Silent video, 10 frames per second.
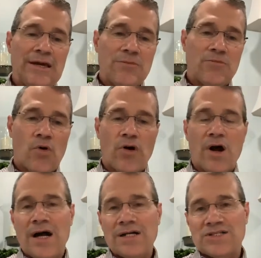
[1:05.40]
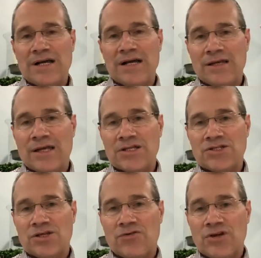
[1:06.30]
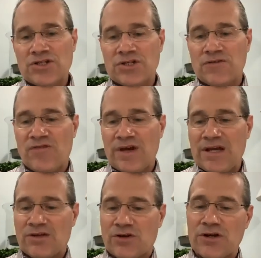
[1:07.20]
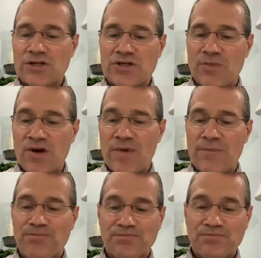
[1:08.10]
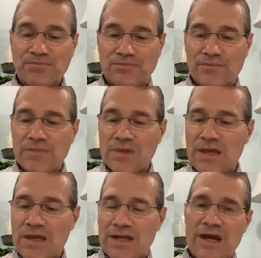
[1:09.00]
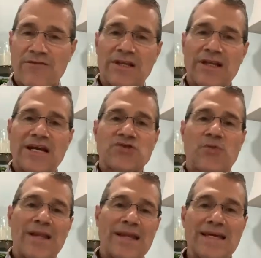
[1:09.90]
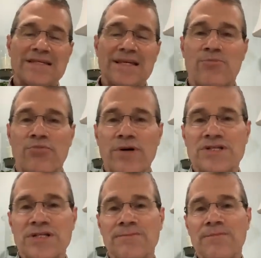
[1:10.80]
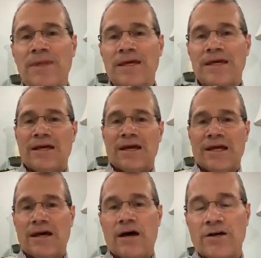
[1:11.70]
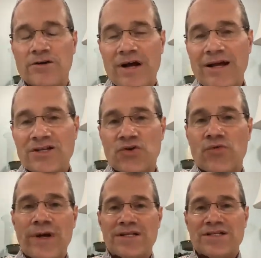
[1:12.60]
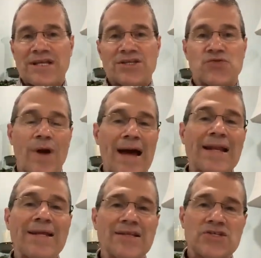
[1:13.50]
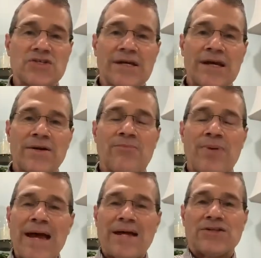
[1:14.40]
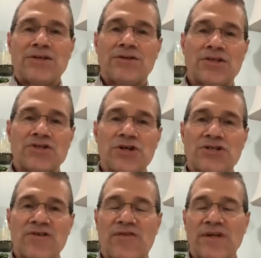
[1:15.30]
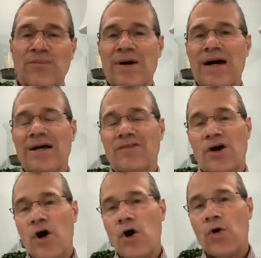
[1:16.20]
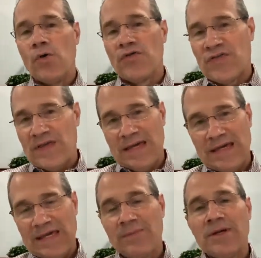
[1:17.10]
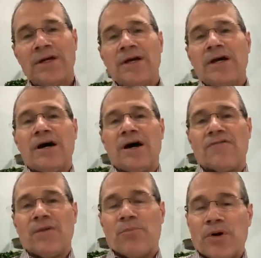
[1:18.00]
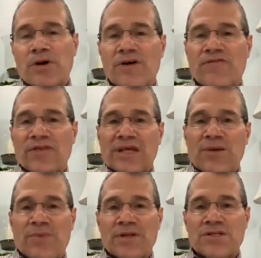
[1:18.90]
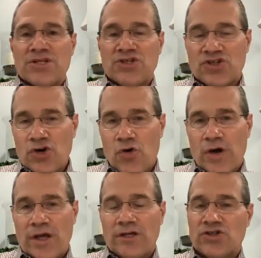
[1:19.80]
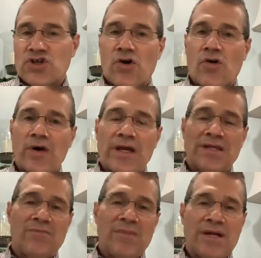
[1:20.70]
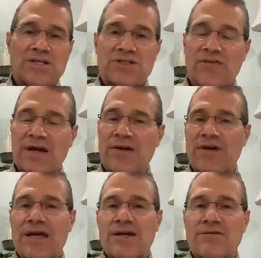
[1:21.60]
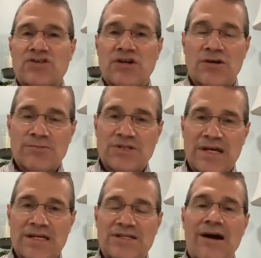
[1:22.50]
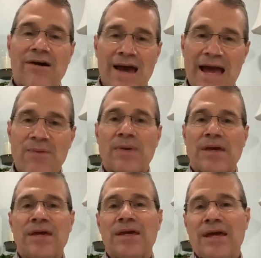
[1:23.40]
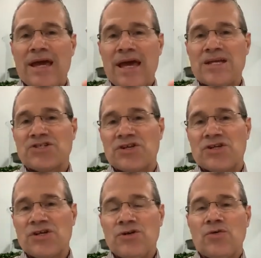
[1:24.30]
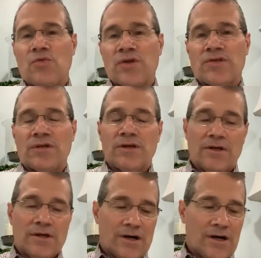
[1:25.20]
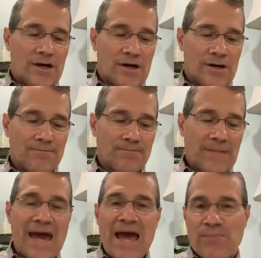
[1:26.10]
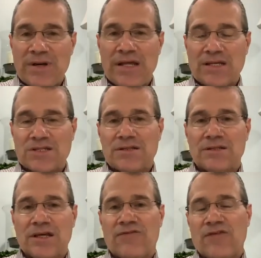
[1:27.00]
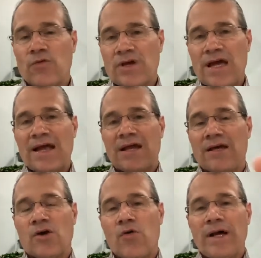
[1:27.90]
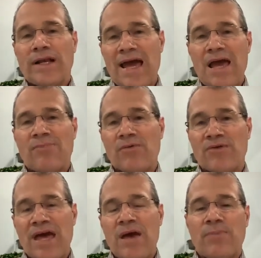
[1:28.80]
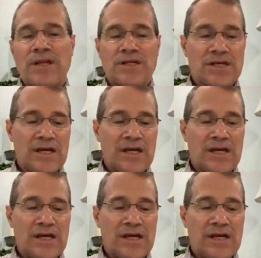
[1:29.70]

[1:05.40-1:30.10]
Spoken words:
more hostile against the Christian faith, the Christian movement. Nevertheless, while he's in prison and under house arrest, he is writing this letter back to the church at Philippi, and the whole theme of the book of Philippians is joy. Joy in the midst of every kind of circumstance. Now, happy has to do with happenings. If you want to kind of equate happy with happenings,